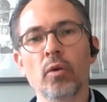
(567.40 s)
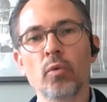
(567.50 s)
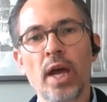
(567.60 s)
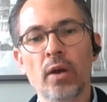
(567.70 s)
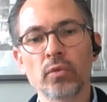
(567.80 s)

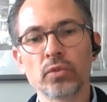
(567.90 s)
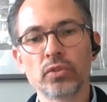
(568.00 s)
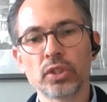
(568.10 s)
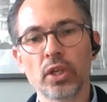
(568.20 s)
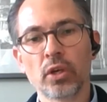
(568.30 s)

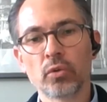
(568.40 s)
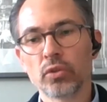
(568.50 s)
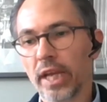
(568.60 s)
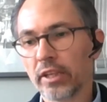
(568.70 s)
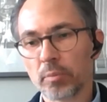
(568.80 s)
around
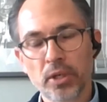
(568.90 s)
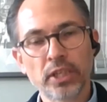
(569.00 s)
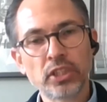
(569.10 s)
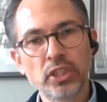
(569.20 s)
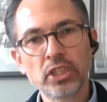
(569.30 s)

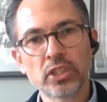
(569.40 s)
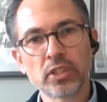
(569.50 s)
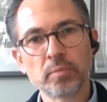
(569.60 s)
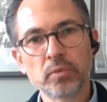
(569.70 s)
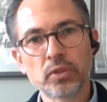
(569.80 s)
enterprise
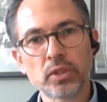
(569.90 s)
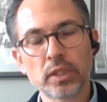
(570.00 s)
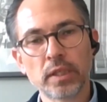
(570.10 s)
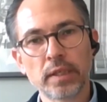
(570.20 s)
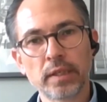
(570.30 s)
systems,
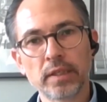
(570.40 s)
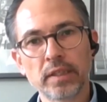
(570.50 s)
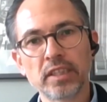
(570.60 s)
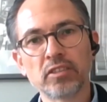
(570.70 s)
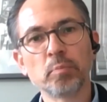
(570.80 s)

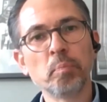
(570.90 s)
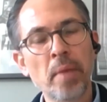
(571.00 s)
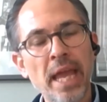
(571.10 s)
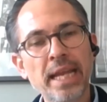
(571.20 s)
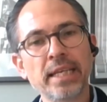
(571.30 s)
there are
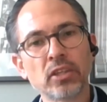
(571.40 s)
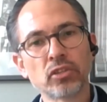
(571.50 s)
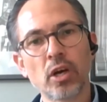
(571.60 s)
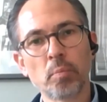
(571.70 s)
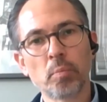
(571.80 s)
many
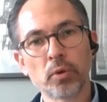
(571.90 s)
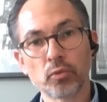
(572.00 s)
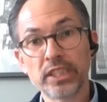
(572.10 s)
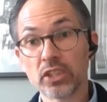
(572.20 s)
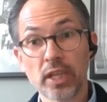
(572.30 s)
examples,
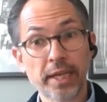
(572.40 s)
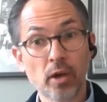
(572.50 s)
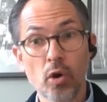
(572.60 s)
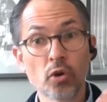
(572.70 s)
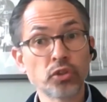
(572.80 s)
which is like
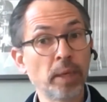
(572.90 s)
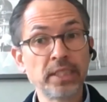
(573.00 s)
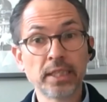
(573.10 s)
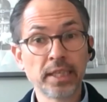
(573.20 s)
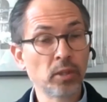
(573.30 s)

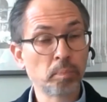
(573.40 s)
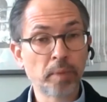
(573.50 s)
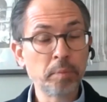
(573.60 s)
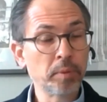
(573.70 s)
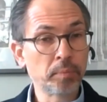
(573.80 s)
automating a little
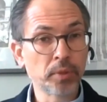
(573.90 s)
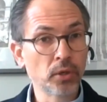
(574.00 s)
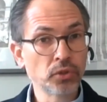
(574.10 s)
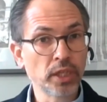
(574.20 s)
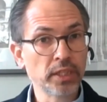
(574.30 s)
paper
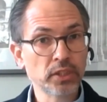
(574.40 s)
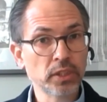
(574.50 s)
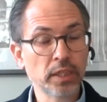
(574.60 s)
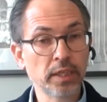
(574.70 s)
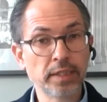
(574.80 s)
process
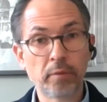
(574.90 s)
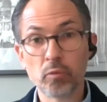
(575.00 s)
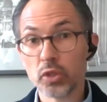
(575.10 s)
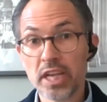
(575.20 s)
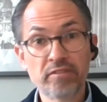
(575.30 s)
that
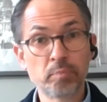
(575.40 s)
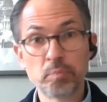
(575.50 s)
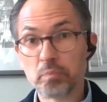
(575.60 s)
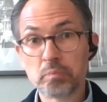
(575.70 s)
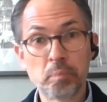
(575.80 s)
would never
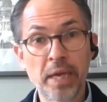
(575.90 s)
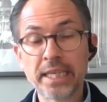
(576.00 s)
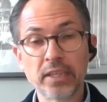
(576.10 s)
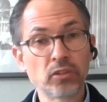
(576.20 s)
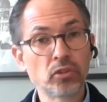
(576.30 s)

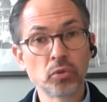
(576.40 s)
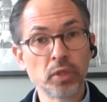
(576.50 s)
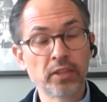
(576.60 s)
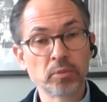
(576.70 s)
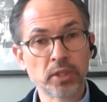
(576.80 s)
make it to
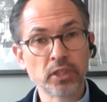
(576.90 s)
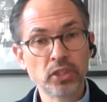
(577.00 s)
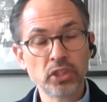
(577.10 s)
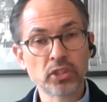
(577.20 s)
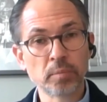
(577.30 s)
an enterprise
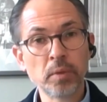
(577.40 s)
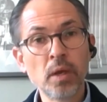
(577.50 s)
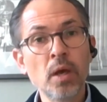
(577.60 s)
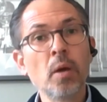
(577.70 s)
system,